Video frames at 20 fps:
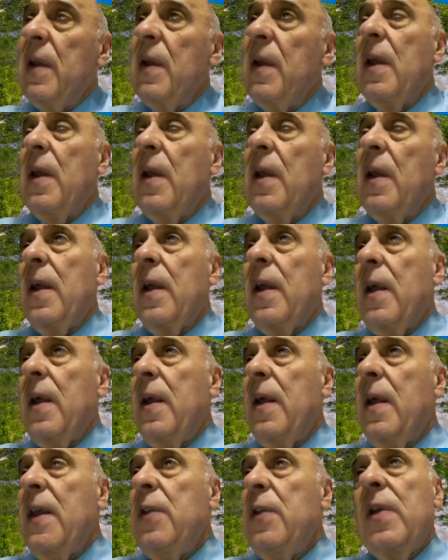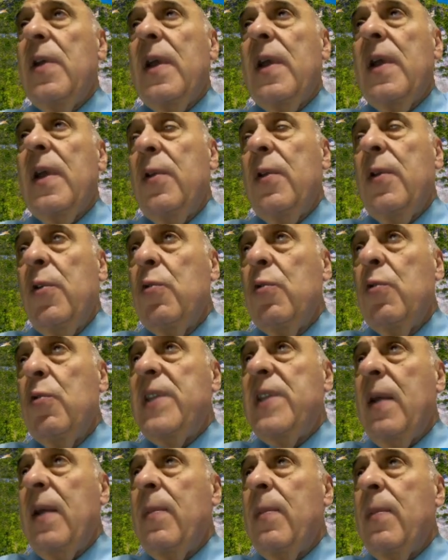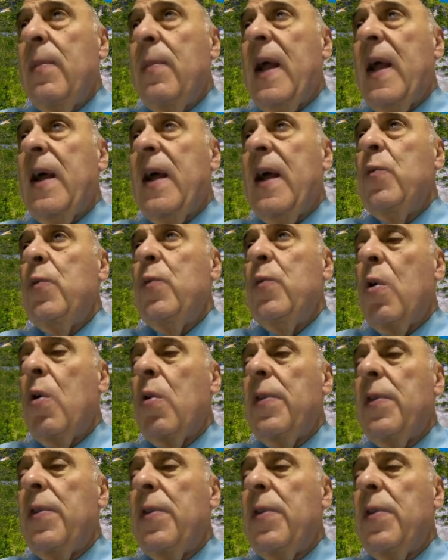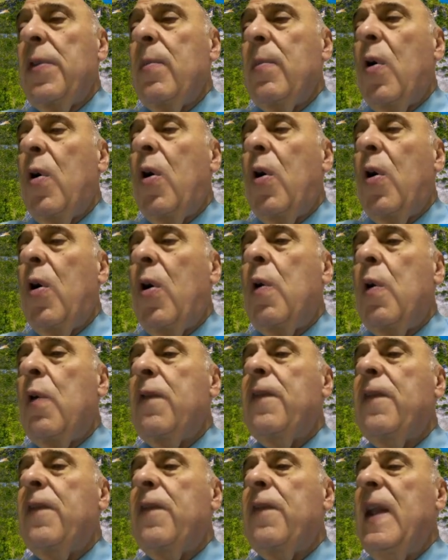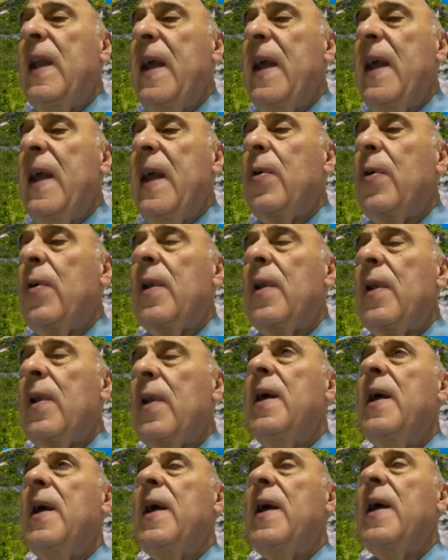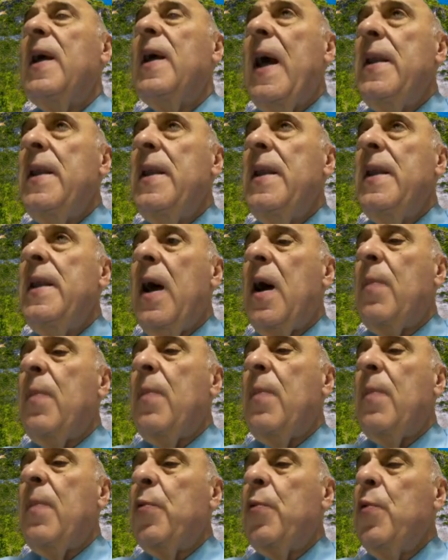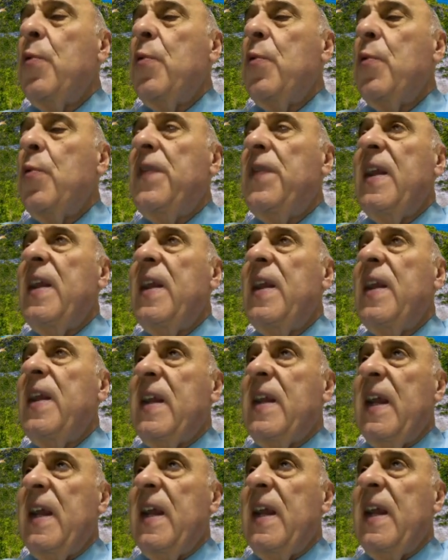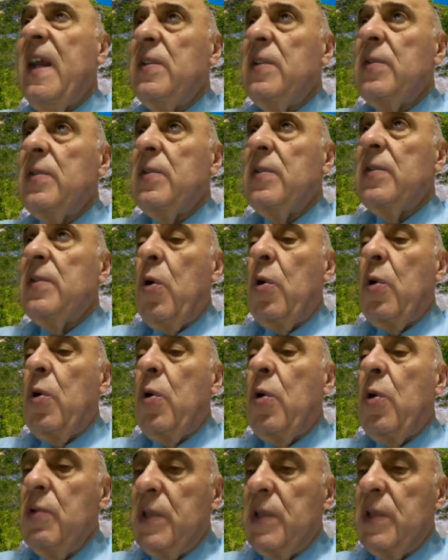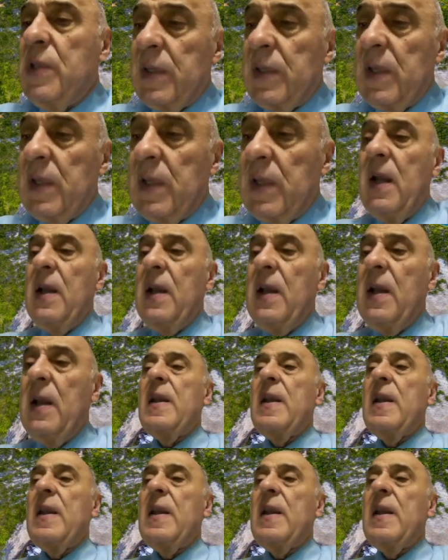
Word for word: uh, they use them and we call them off-label unapproved indications or uses. Like